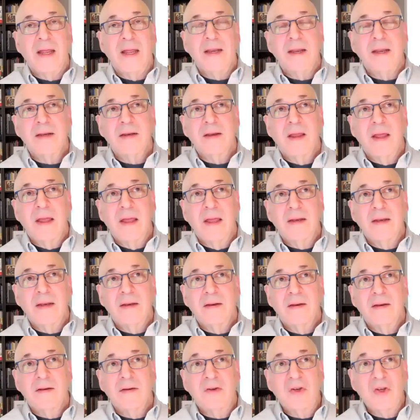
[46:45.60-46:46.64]
and and
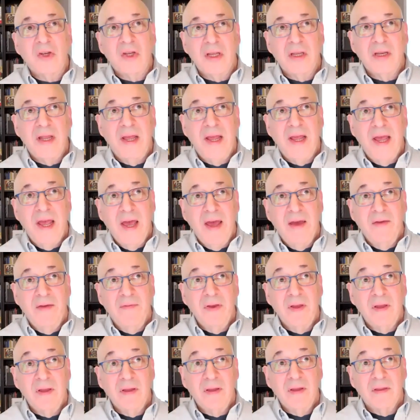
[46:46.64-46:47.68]
did
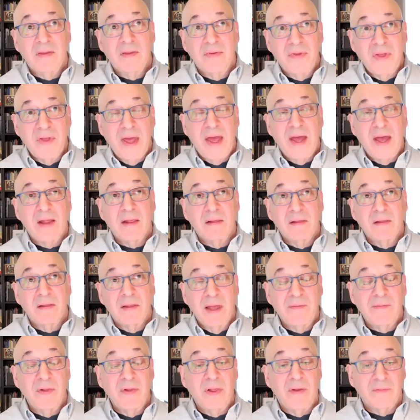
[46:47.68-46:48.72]
having that
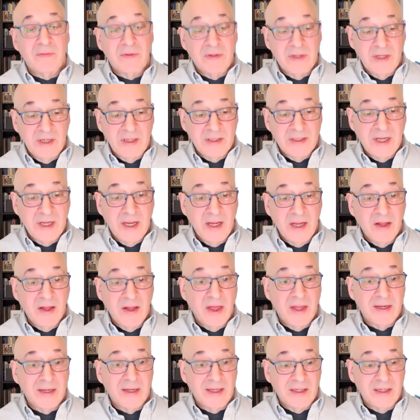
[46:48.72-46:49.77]
level of detail
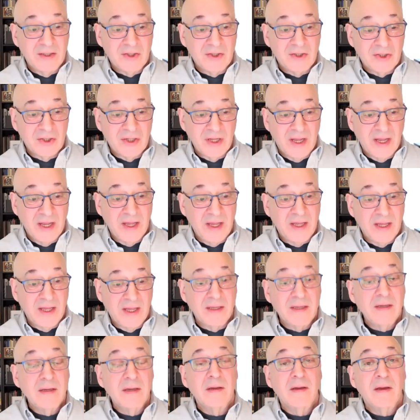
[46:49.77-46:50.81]
on each day
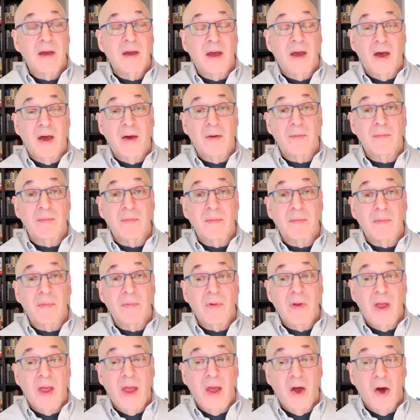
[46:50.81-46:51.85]
um
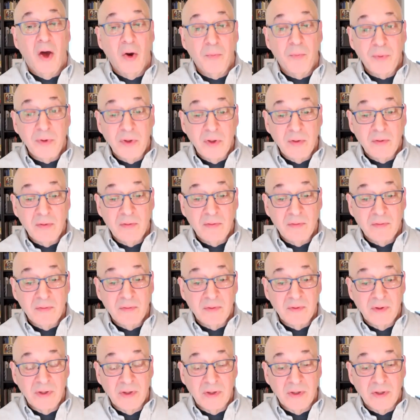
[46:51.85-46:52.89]
help you
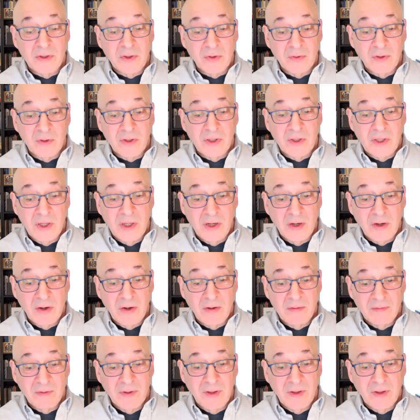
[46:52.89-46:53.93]
during the
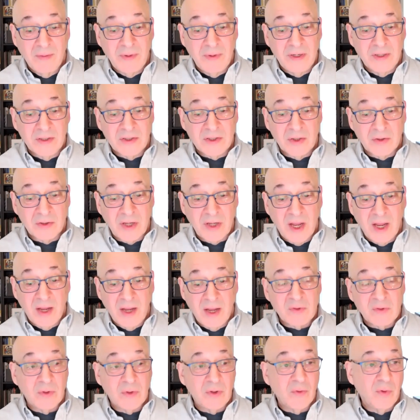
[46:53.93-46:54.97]
year i mean is there
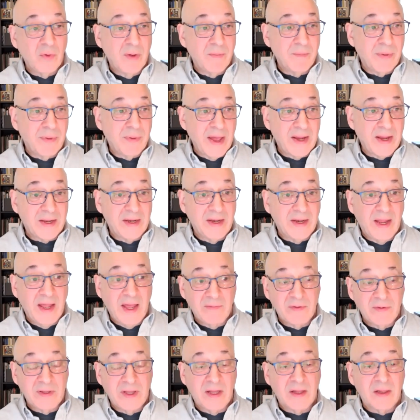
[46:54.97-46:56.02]
times when you went back and
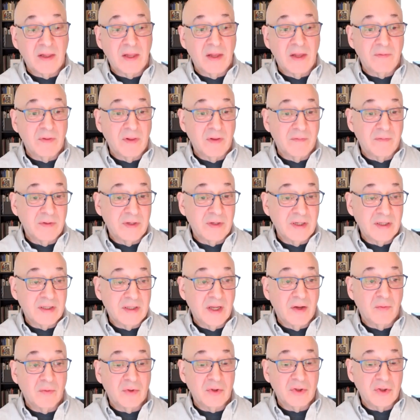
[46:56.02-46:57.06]
having that level of
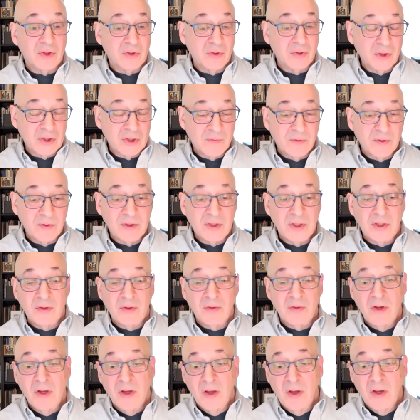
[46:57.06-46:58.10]
detail was useful to
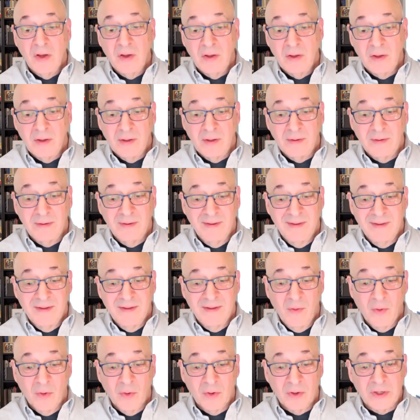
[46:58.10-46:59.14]
you
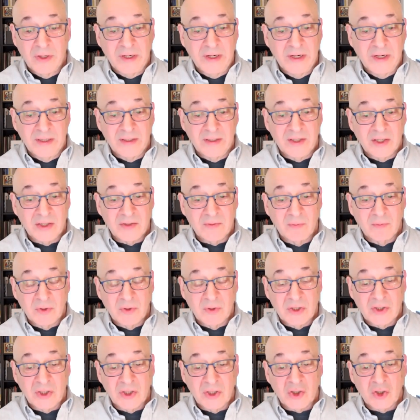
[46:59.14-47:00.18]
or did it oh. just was
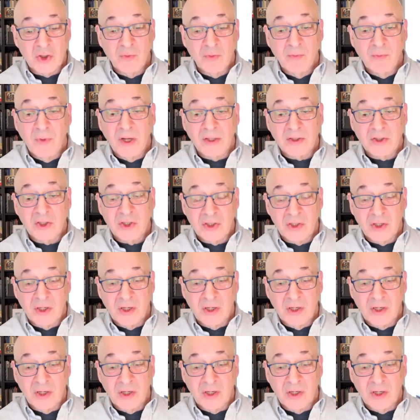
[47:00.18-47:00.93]
it just too much to